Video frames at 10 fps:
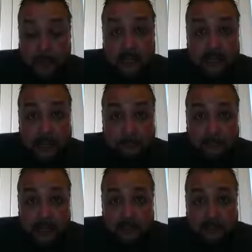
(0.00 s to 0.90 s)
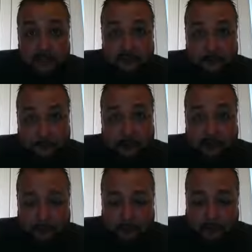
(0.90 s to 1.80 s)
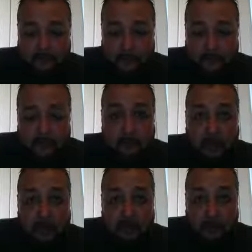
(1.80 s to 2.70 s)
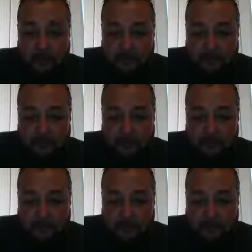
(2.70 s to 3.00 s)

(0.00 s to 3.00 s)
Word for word: And the definition is pretty pretty self-explanatory.